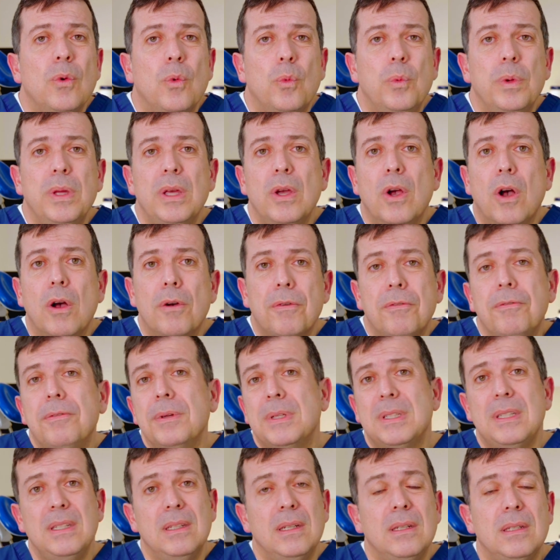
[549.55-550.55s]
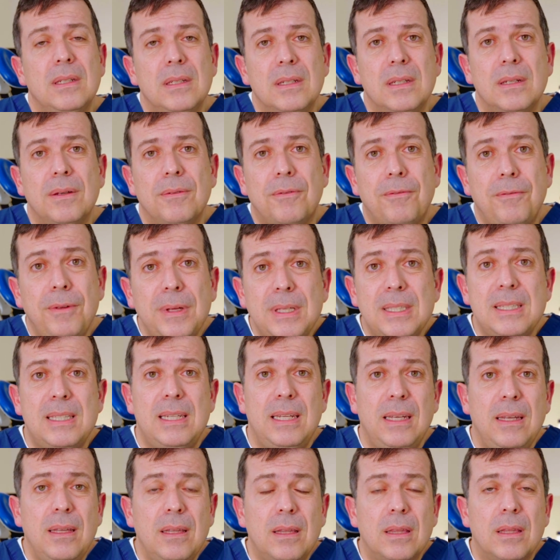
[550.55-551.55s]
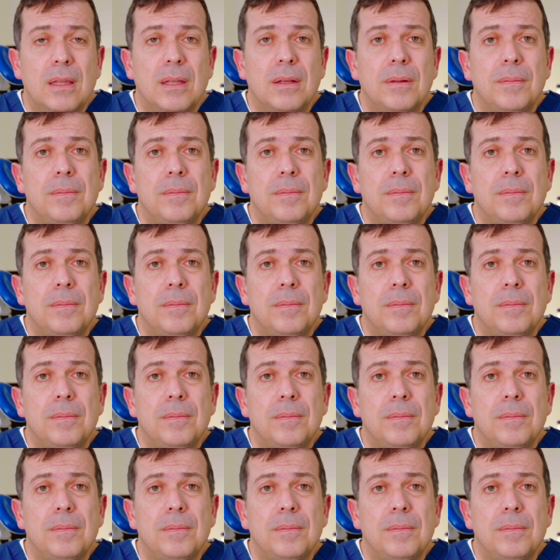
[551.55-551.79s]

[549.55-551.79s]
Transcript: we are fitting fixed teeth.